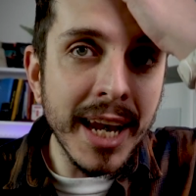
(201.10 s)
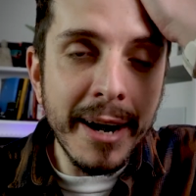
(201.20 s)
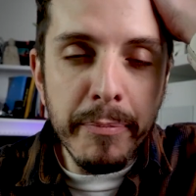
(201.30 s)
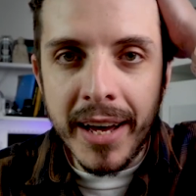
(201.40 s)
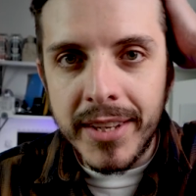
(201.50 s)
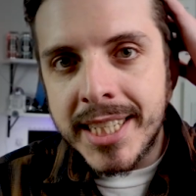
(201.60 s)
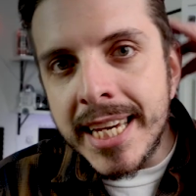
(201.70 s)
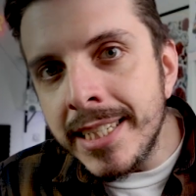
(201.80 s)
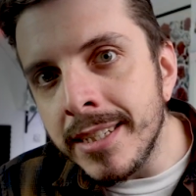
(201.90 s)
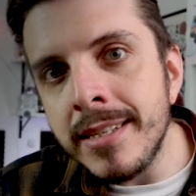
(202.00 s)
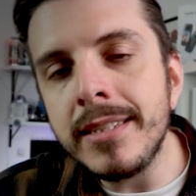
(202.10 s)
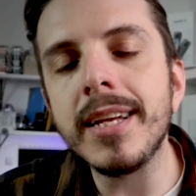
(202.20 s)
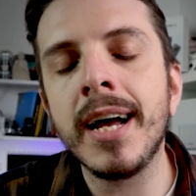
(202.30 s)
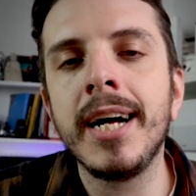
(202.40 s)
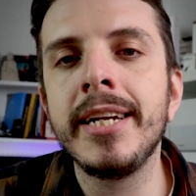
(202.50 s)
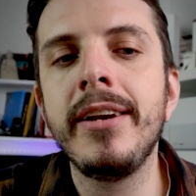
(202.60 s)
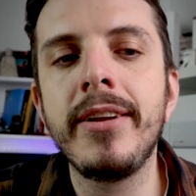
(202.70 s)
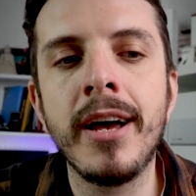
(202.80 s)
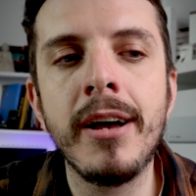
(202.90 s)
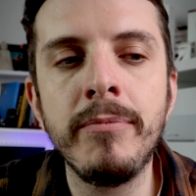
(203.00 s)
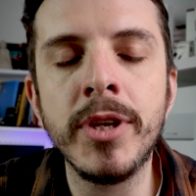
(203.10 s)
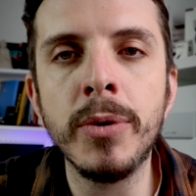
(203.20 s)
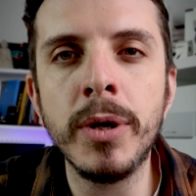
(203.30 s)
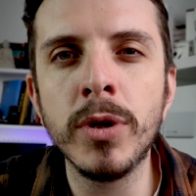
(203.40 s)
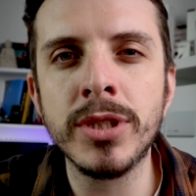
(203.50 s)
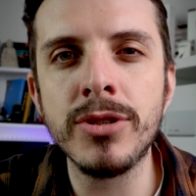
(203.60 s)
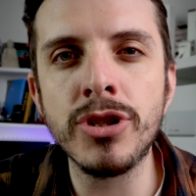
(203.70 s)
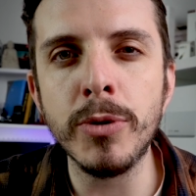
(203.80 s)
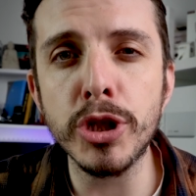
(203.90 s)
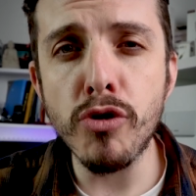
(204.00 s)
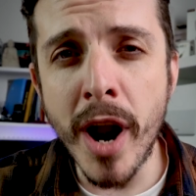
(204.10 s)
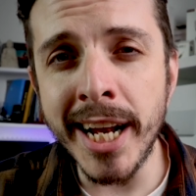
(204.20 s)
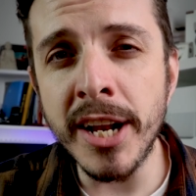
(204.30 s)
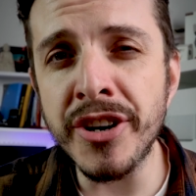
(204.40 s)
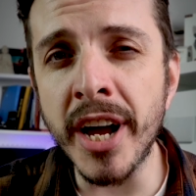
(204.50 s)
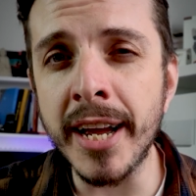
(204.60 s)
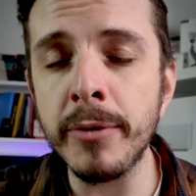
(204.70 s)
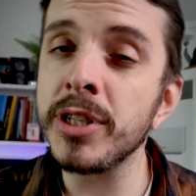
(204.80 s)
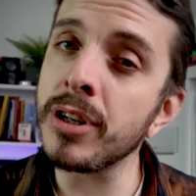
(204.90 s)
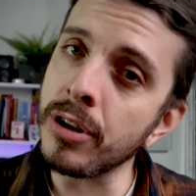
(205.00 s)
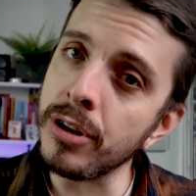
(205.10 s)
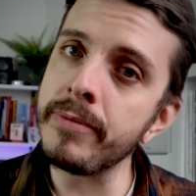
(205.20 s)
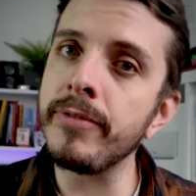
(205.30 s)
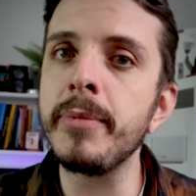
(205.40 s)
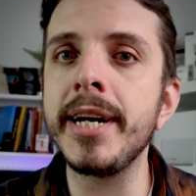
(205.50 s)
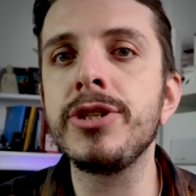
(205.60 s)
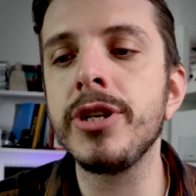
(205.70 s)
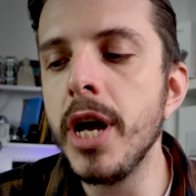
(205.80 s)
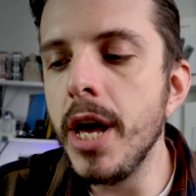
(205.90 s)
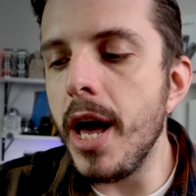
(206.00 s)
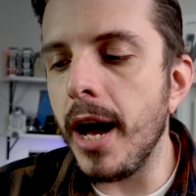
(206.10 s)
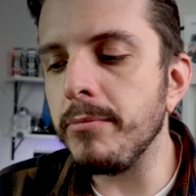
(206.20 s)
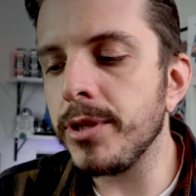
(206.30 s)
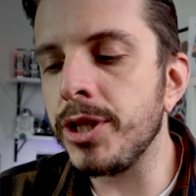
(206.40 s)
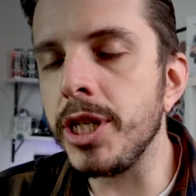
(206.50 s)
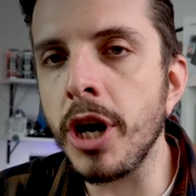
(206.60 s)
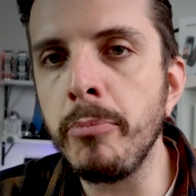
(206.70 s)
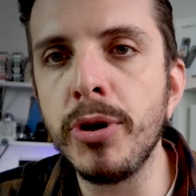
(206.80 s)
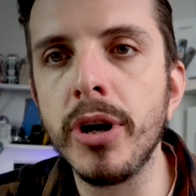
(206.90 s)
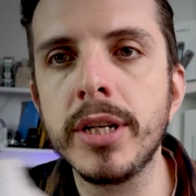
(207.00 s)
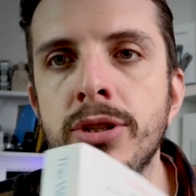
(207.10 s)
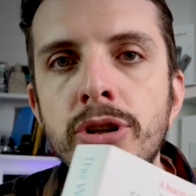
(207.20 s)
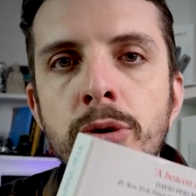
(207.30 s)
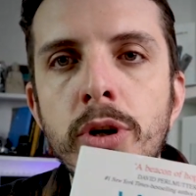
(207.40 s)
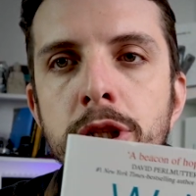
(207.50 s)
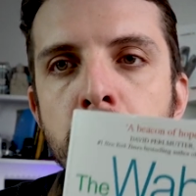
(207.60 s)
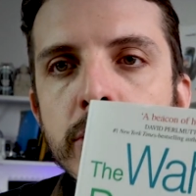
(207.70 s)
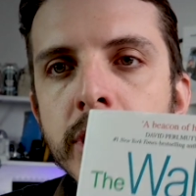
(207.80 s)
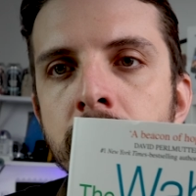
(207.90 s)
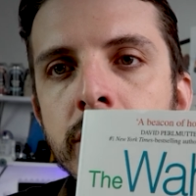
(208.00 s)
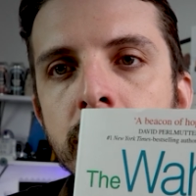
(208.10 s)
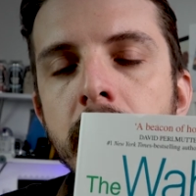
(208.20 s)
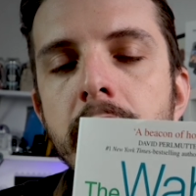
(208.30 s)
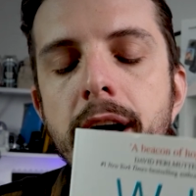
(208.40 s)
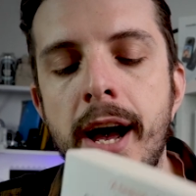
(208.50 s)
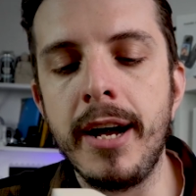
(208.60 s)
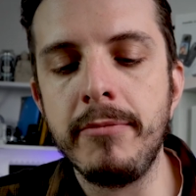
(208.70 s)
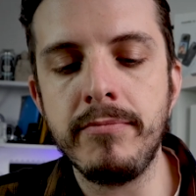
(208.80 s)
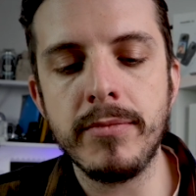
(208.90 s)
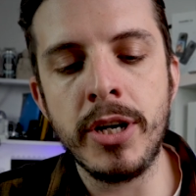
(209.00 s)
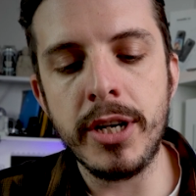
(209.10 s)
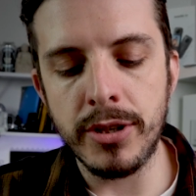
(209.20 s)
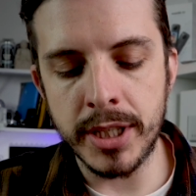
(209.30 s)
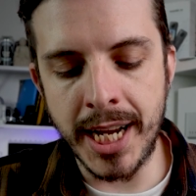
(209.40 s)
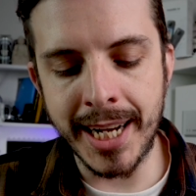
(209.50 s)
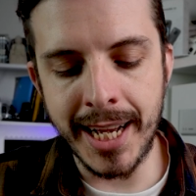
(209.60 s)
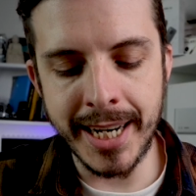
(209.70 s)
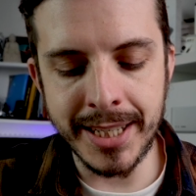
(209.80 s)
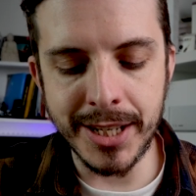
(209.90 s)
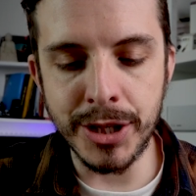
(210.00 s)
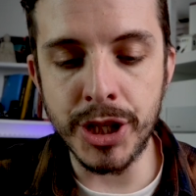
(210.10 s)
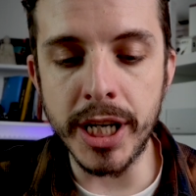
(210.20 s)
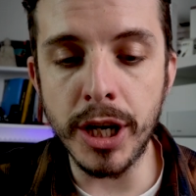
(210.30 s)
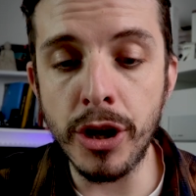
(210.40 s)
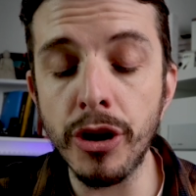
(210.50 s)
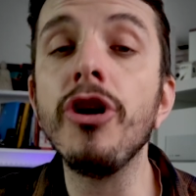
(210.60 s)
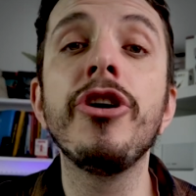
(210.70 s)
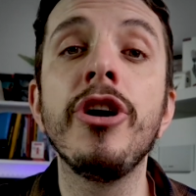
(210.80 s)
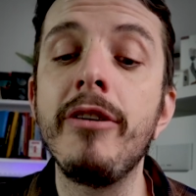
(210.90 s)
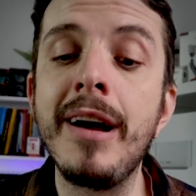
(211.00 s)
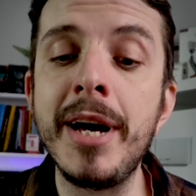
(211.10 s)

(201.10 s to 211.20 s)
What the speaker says: were led by the seasons, and it wasn't so much grain in your diet, which can cause inflammation. So she's got a book, it's called The Walls Protocol. Her sort of tagline is that she cured her